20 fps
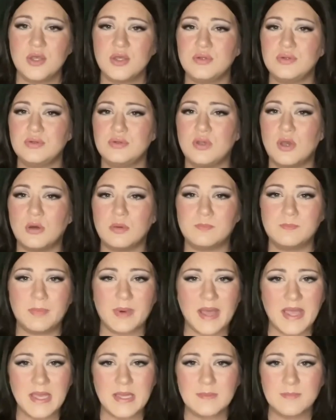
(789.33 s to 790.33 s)
No
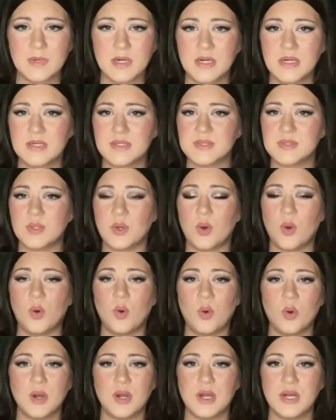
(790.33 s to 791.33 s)
bite marks
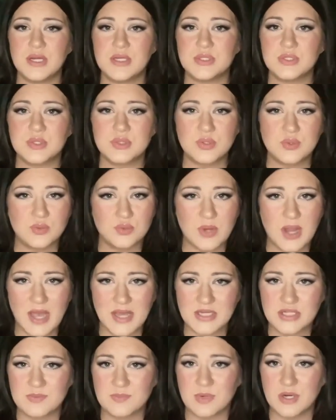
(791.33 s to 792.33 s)
or
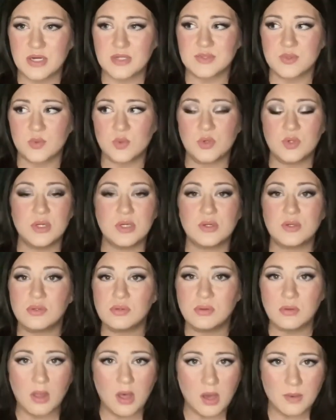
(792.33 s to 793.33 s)
scratch marks or
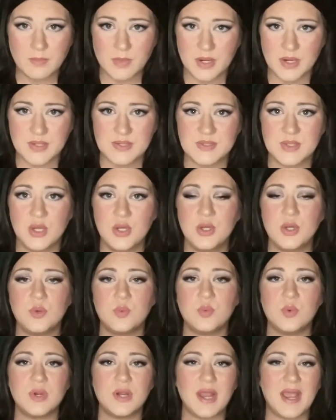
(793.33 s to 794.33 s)
claw marks
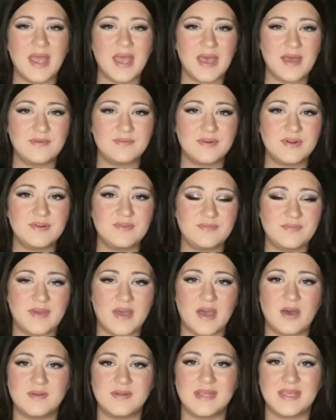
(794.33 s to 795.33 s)
were ever
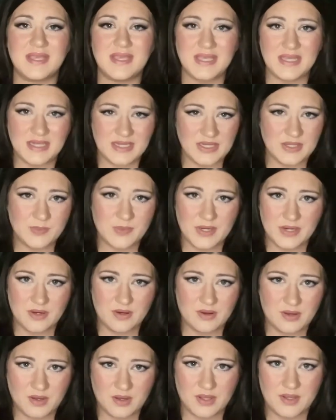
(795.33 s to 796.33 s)
found
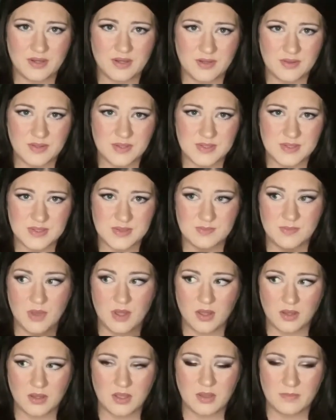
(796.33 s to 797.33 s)
anywhere on the
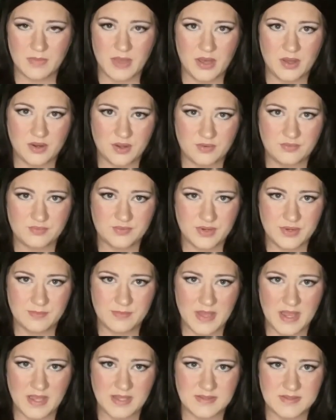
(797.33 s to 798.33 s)
small amount of
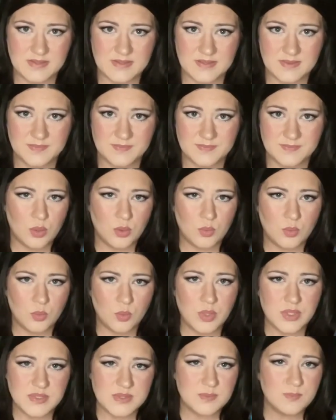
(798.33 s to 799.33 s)
remains.
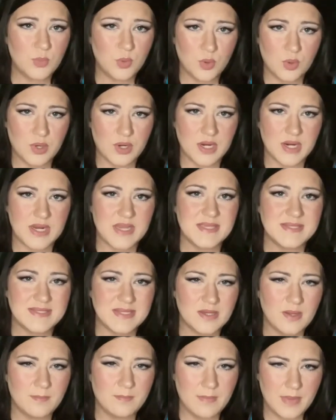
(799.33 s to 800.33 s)
What's more is
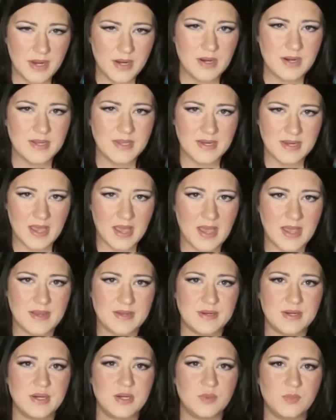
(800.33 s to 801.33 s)
an American
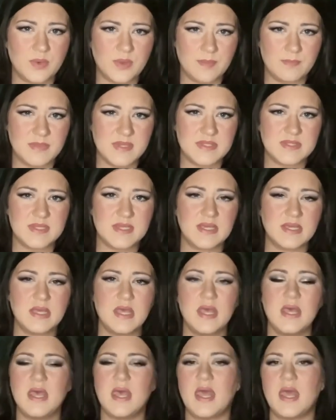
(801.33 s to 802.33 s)
hiker went
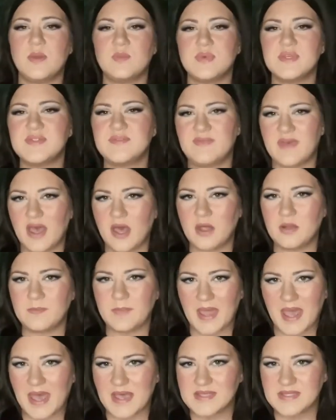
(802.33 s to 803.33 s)
missing and was found
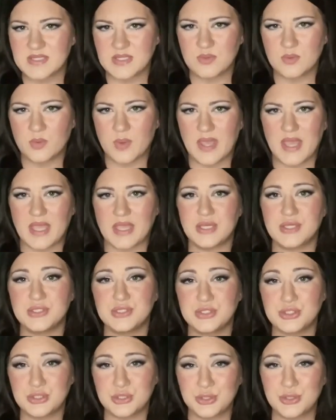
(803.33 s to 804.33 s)
passed away
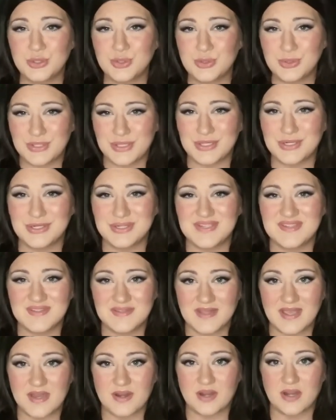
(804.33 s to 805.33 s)
2 years
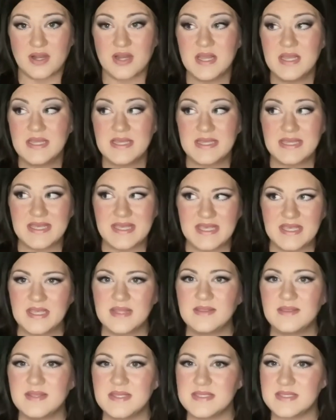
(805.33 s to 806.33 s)
later
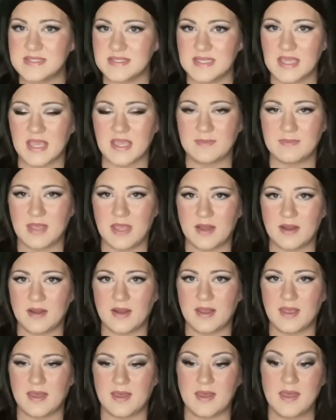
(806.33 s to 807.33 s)
in the same
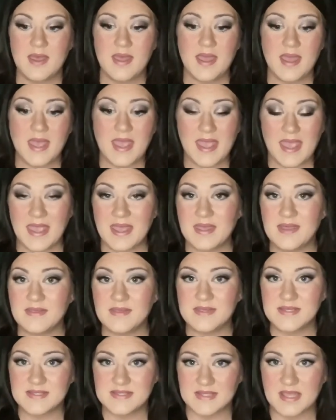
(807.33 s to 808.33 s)
area
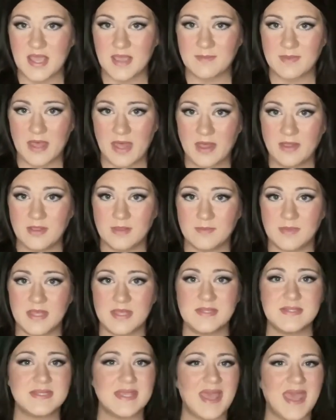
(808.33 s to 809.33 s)
and the same
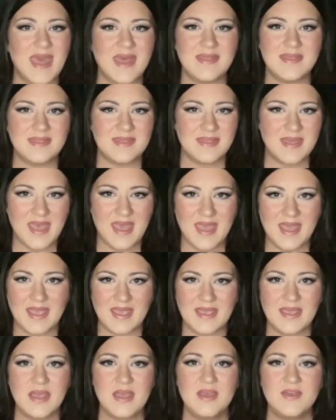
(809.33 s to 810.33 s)
elements, and
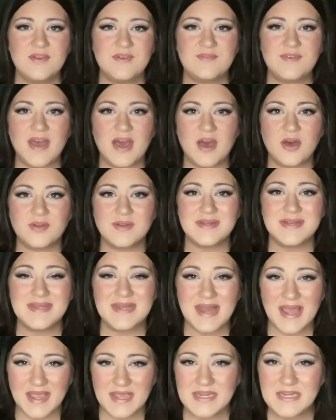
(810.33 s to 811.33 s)
they found
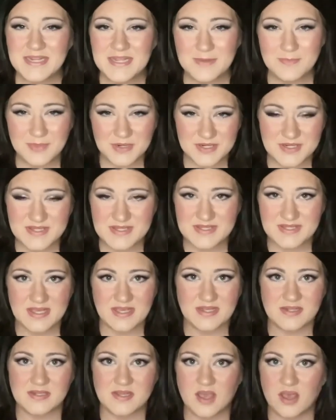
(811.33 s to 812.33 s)

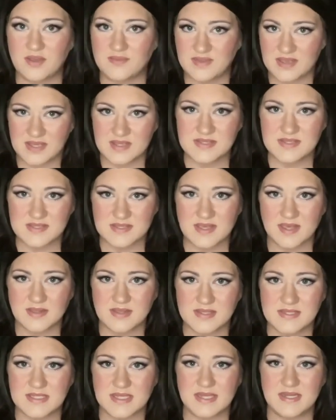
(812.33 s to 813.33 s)
90% of his
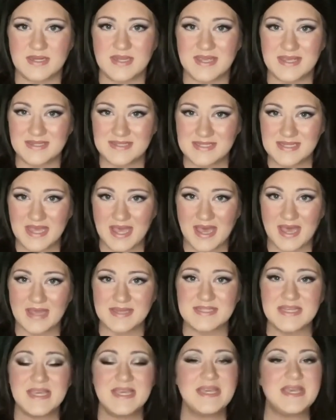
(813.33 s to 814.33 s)
skeleton
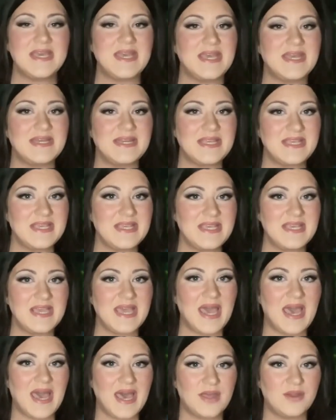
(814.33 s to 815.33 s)
intact and he
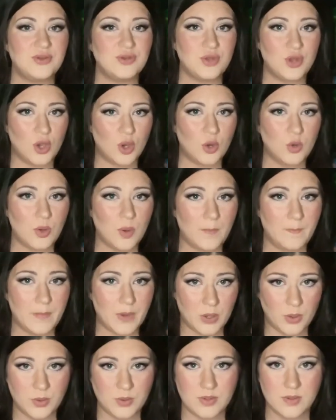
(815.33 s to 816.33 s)
had no
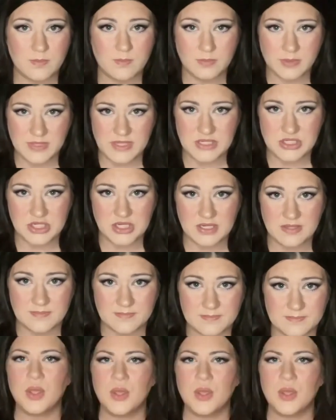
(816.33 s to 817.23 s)
bone bleaching.